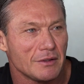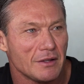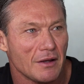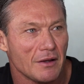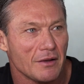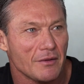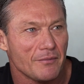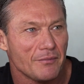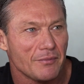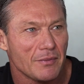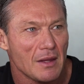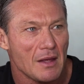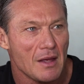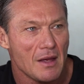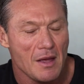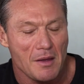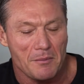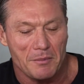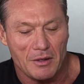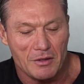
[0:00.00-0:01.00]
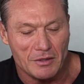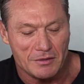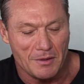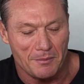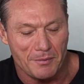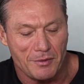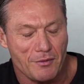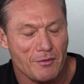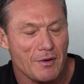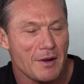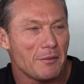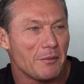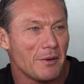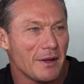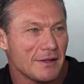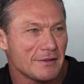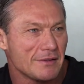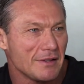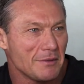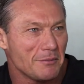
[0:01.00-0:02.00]
it though, because I'm 3
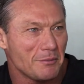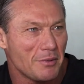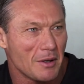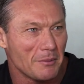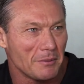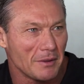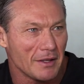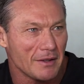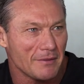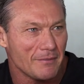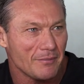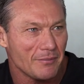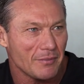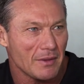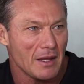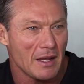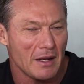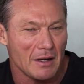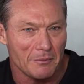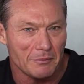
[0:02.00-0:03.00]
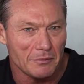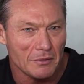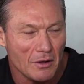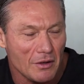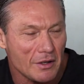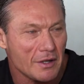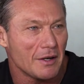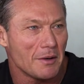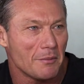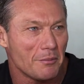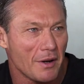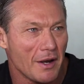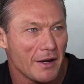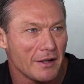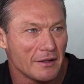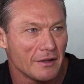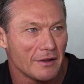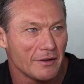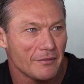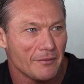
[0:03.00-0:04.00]
weeks in probably, and I'm not going to
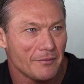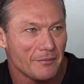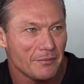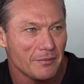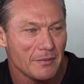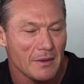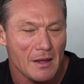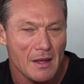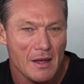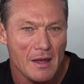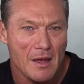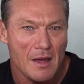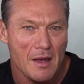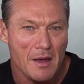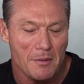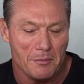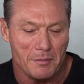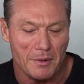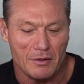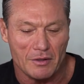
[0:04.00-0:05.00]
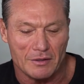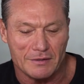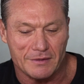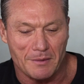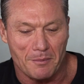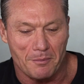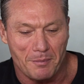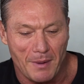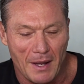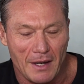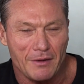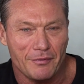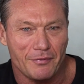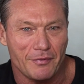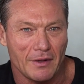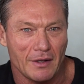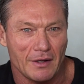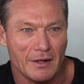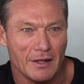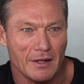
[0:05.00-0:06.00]
break it. Because the
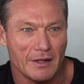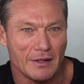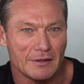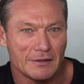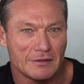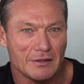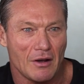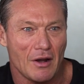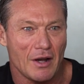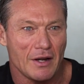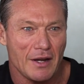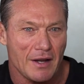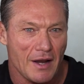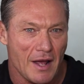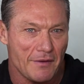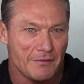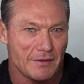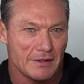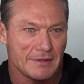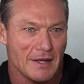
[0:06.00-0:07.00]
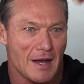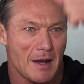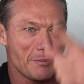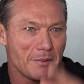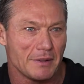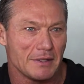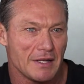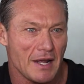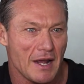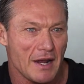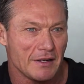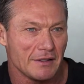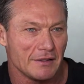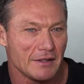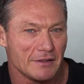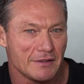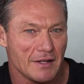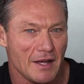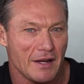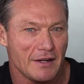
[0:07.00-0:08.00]
benefit is I don't have this up and down in
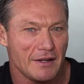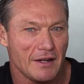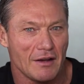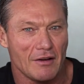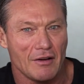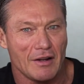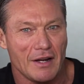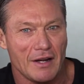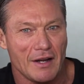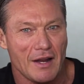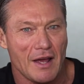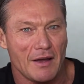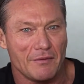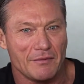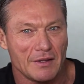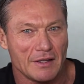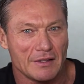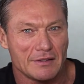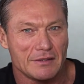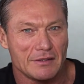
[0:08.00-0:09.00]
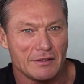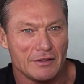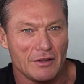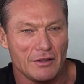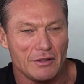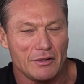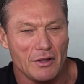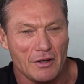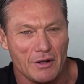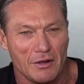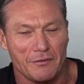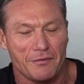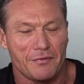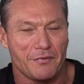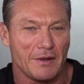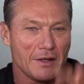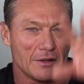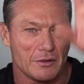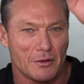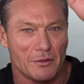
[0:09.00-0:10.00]
the day now. I don't have this. You could
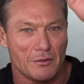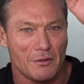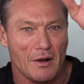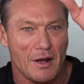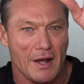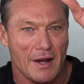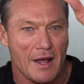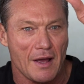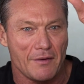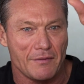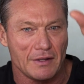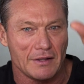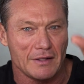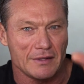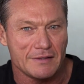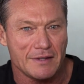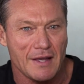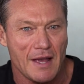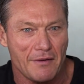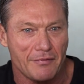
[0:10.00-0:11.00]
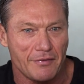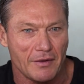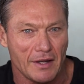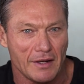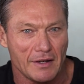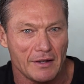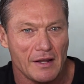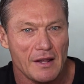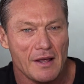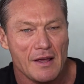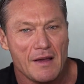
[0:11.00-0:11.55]
feel all right having this caffeine,